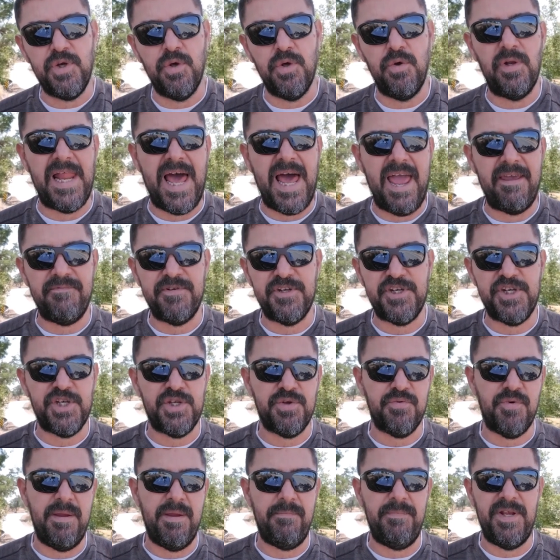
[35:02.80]
live
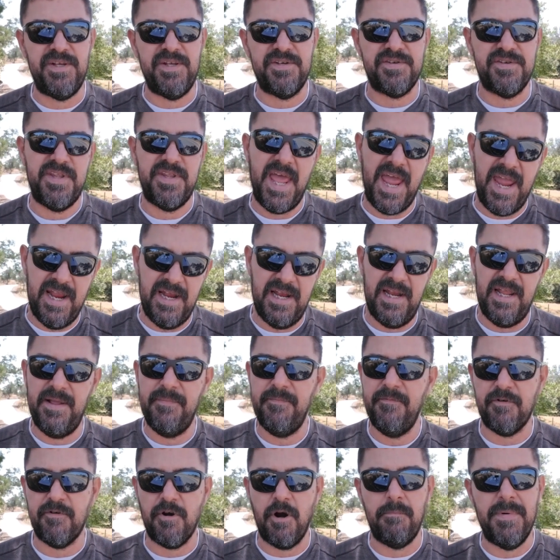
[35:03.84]
streamings daily
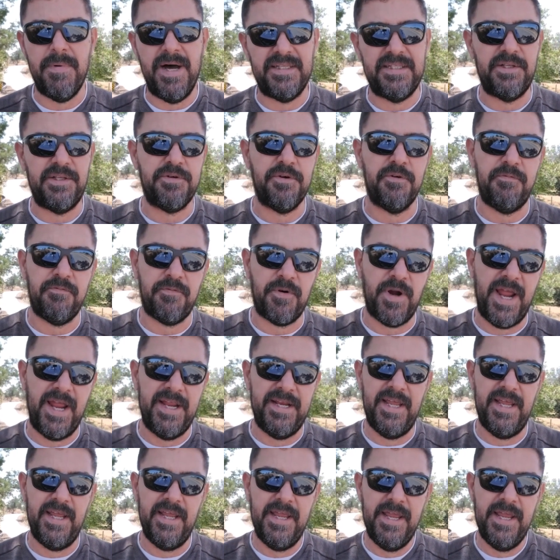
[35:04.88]
from Monday through Friday.